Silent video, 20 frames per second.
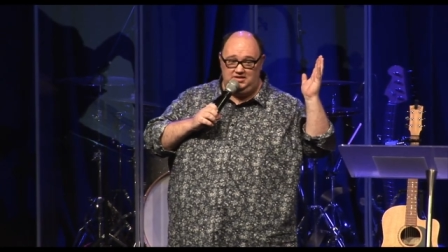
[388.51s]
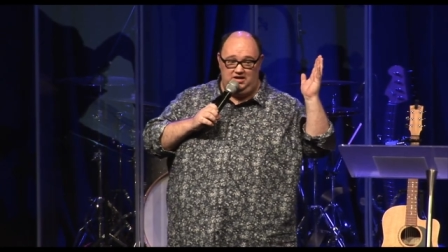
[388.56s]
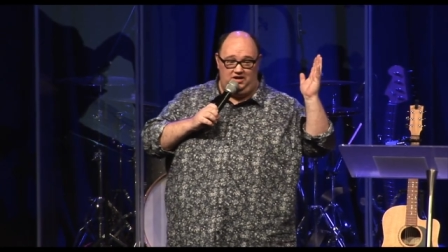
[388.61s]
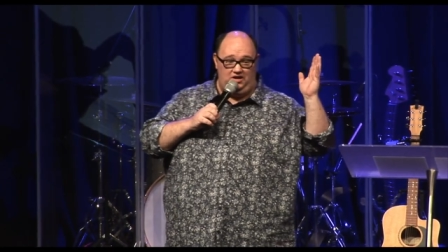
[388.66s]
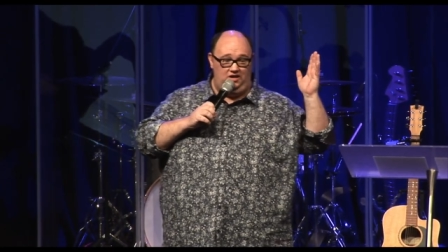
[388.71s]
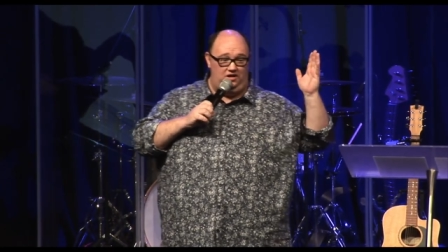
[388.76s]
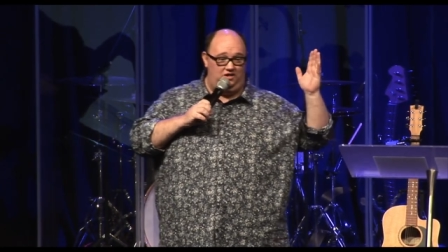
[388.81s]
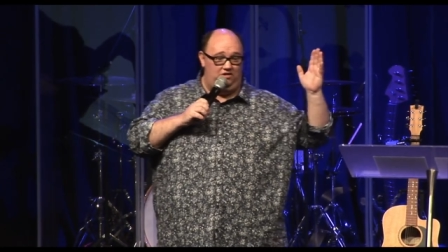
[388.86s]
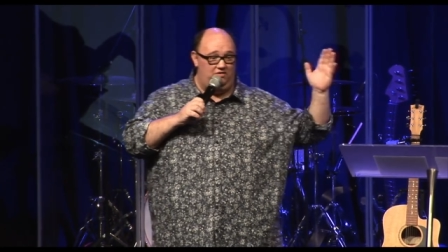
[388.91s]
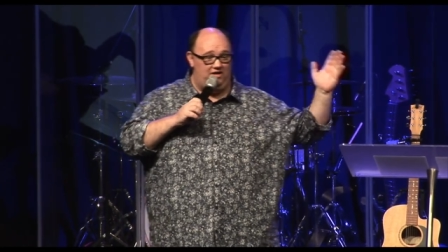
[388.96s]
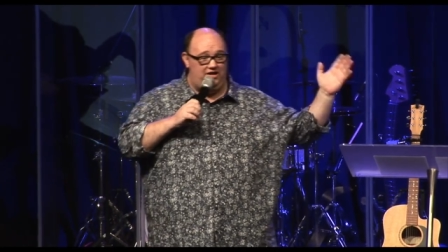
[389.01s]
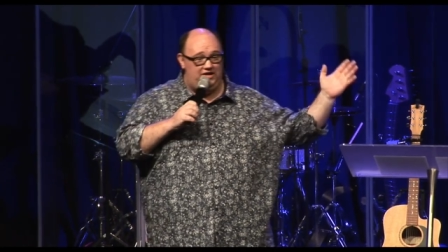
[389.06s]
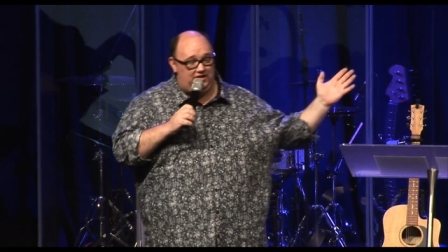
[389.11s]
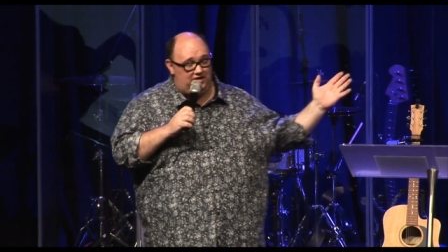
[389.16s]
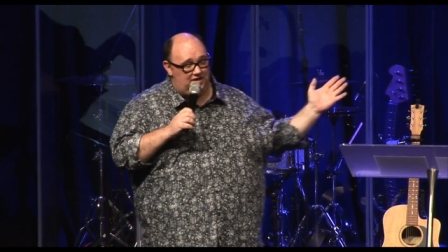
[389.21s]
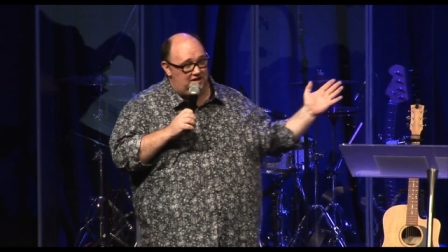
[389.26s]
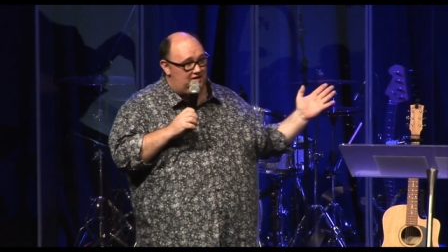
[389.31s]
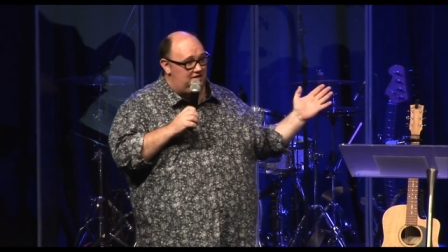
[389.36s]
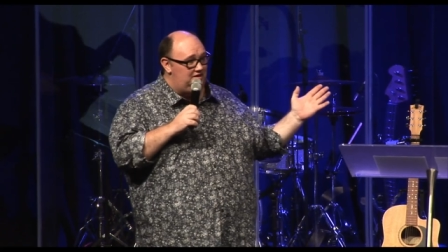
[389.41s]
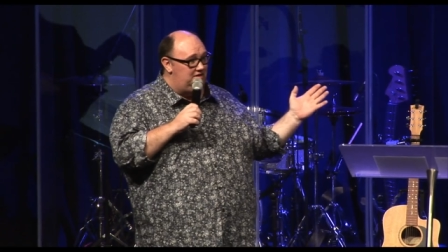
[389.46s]
I've got a great
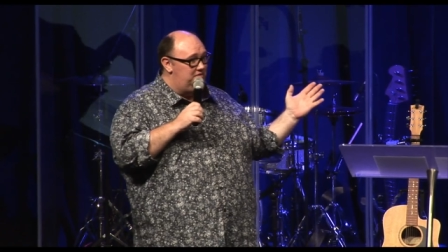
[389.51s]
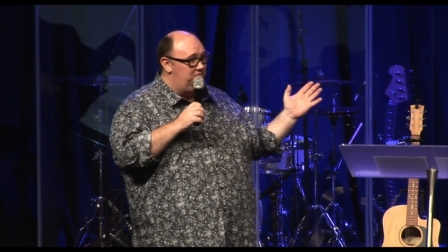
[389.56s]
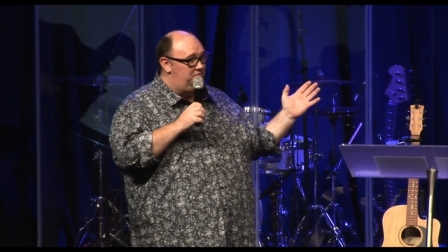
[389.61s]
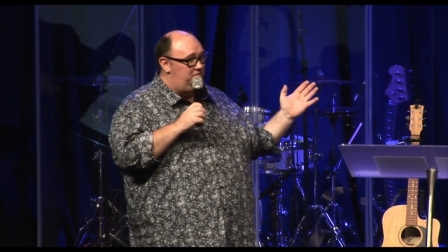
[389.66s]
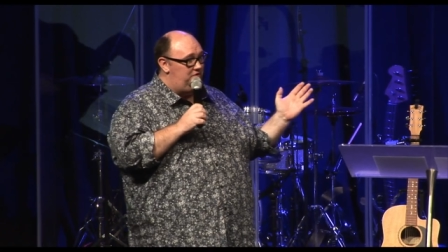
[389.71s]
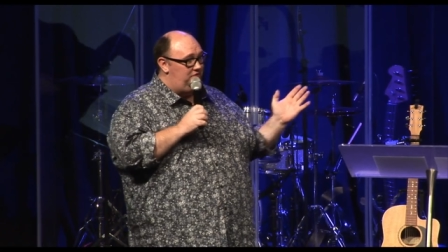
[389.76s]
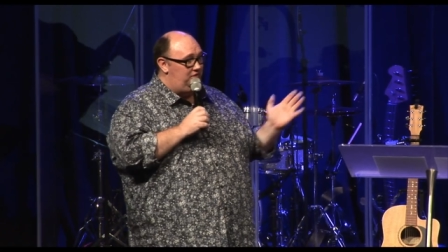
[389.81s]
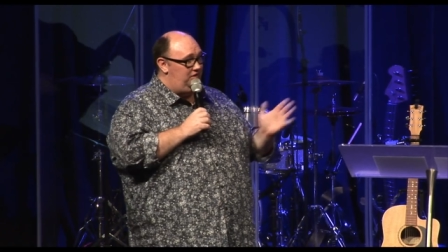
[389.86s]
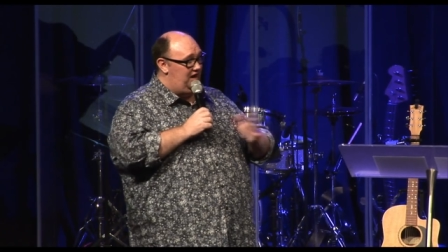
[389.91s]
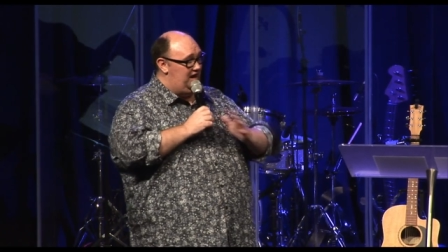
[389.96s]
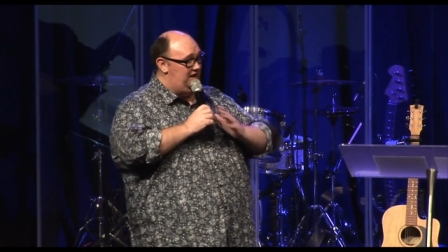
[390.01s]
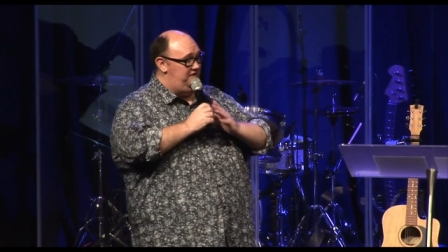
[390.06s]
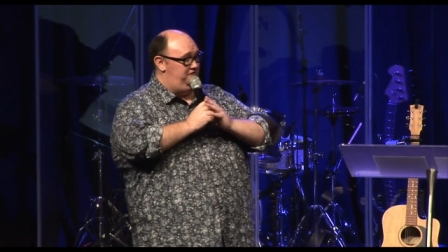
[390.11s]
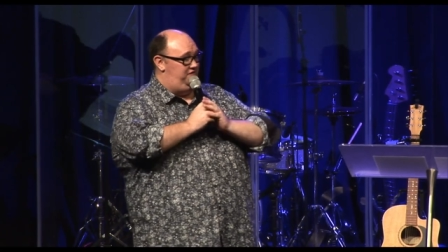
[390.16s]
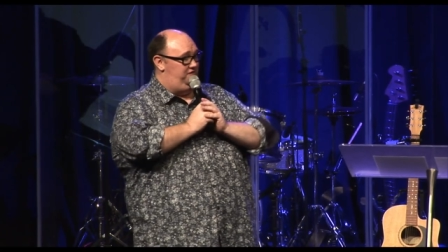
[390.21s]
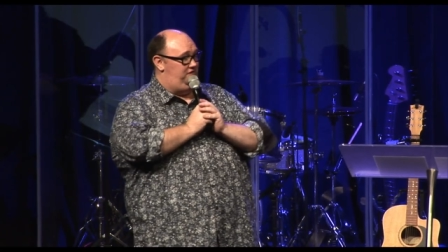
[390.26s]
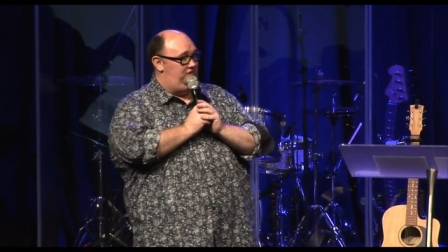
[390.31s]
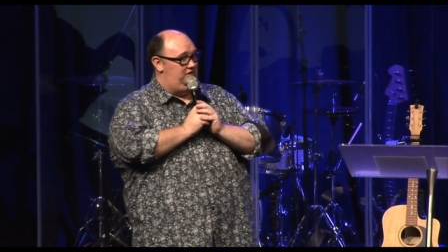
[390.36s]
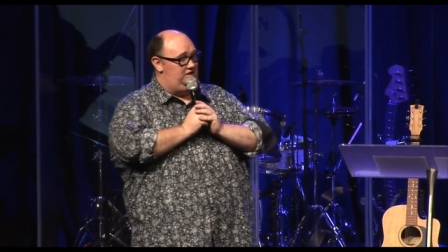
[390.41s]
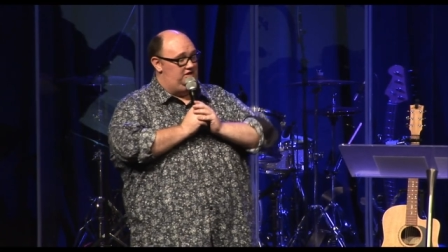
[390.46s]
kingdom.
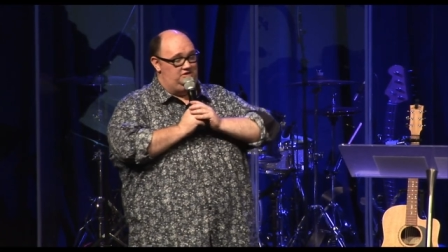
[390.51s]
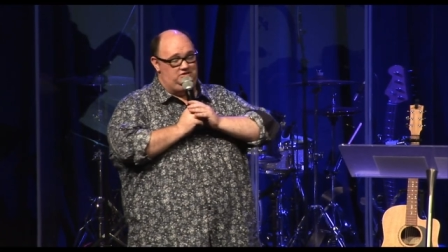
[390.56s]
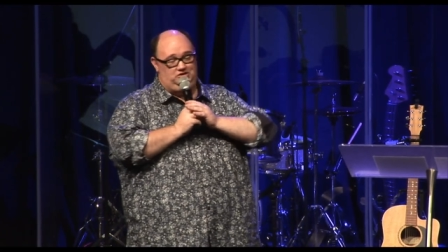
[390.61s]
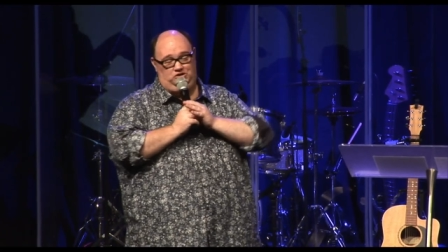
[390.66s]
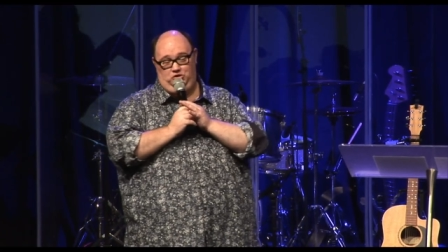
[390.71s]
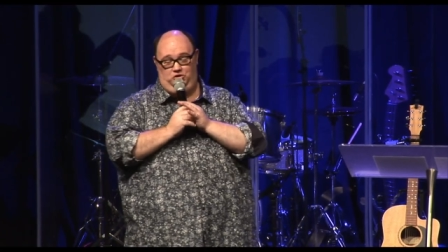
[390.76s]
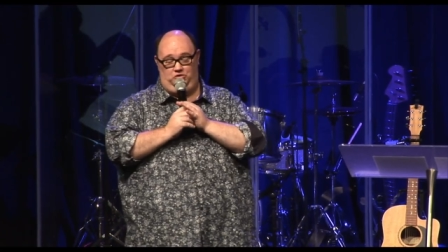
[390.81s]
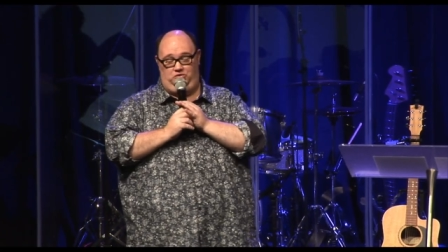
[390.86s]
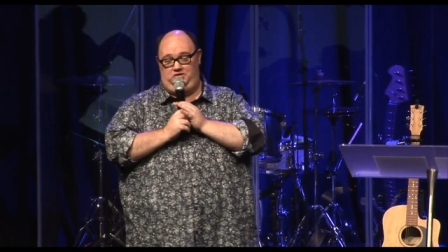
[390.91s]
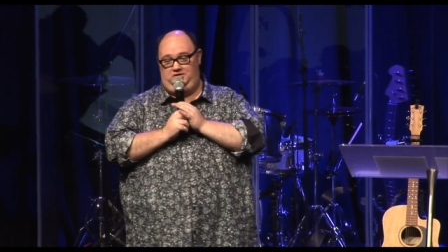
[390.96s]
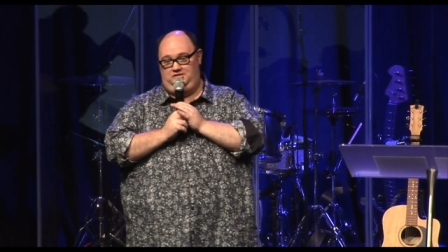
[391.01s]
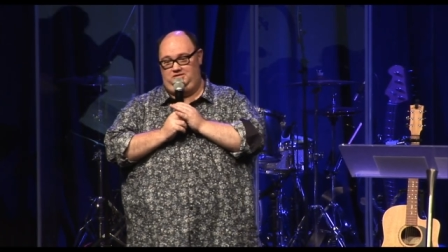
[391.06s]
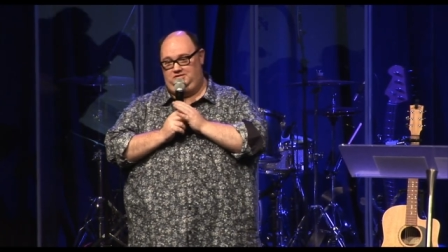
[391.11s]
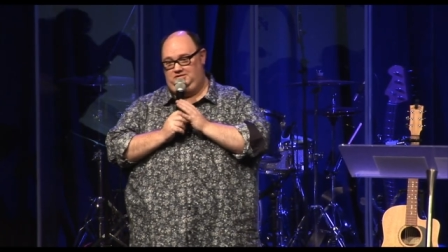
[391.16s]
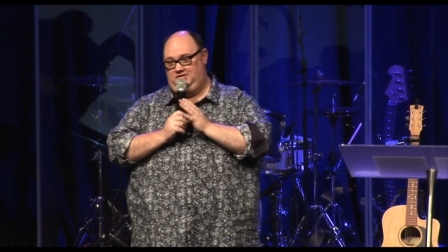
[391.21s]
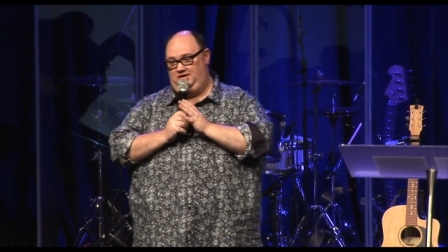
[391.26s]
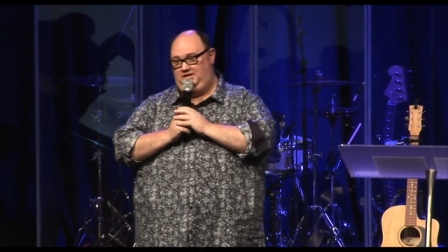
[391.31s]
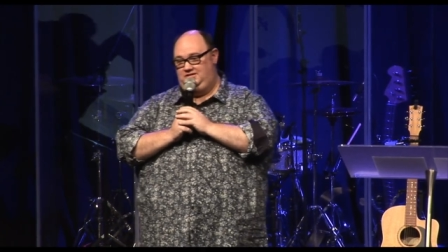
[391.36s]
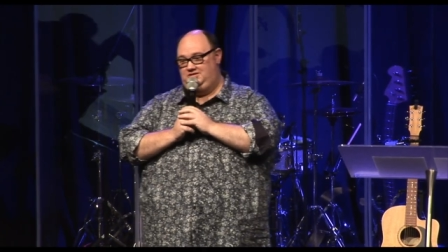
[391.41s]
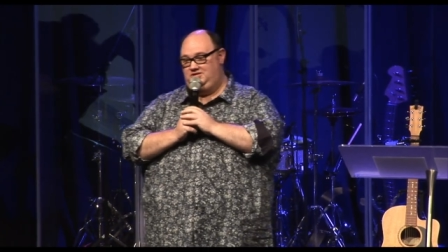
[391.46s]
Life is good.
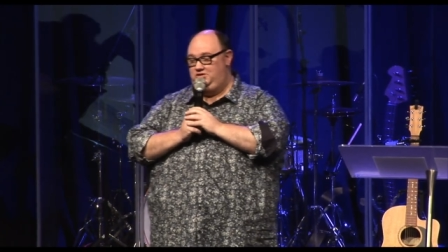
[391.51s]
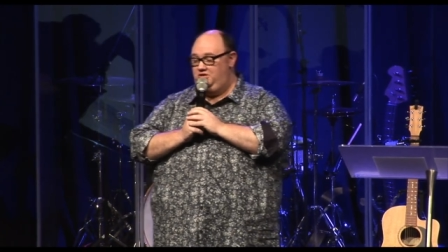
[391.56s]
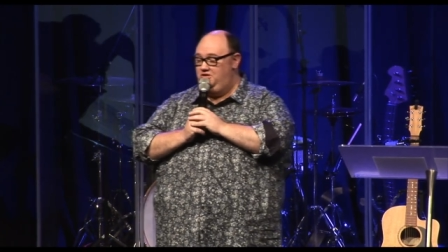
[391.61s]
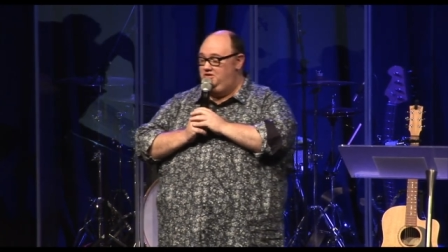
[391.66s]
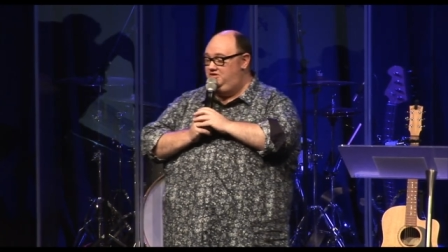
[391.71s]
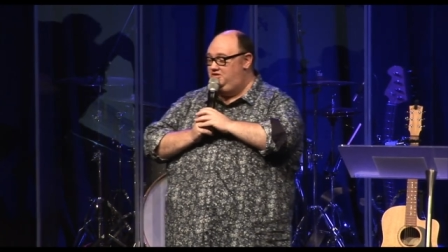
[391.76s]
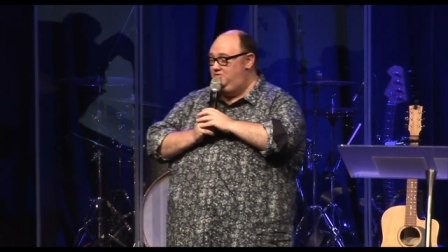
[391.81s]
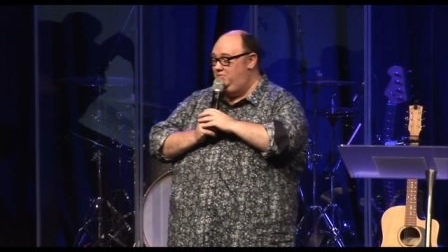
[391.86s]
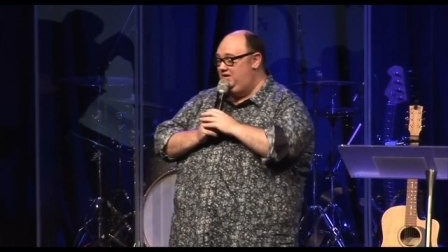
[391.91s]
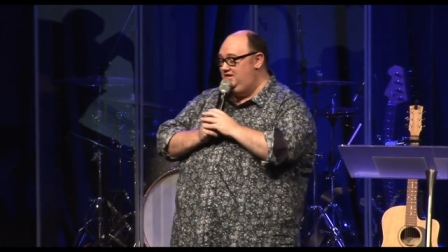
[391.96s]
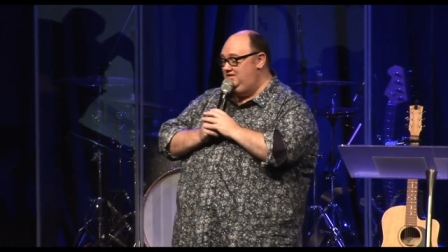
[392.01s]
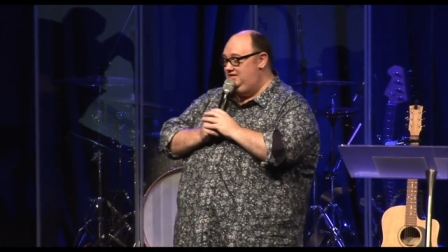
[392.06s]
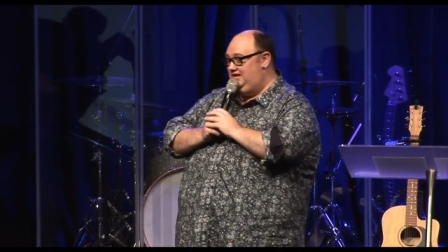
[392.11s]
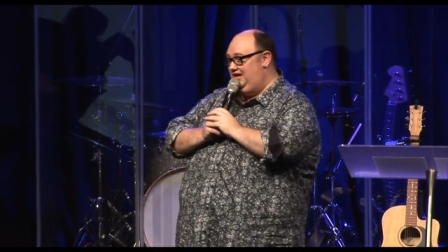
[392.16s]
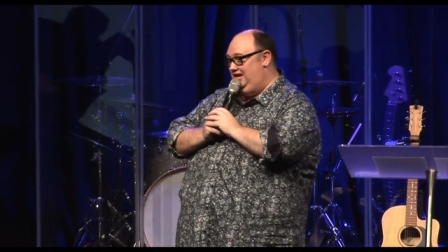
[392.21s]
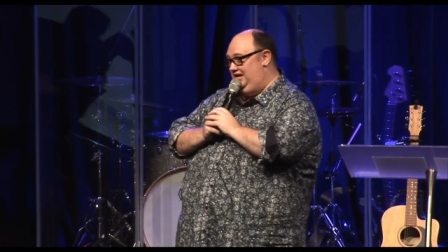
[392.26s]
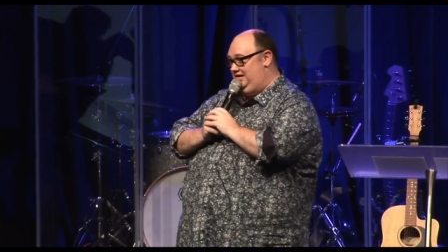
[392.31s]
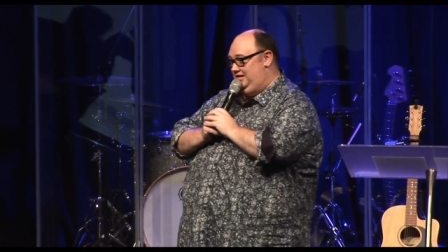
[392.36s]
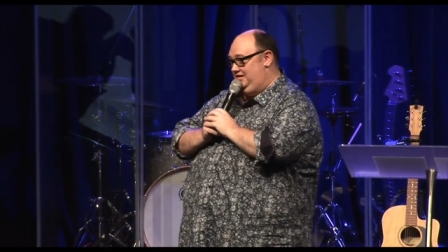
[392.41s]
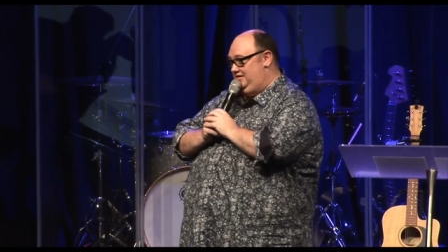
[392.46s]
It's good to be the
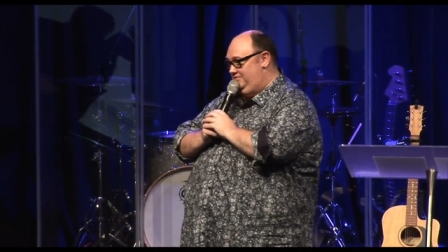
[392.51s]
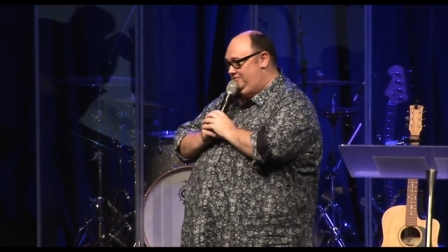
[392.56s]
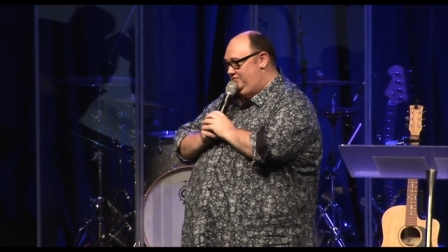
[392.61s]
king.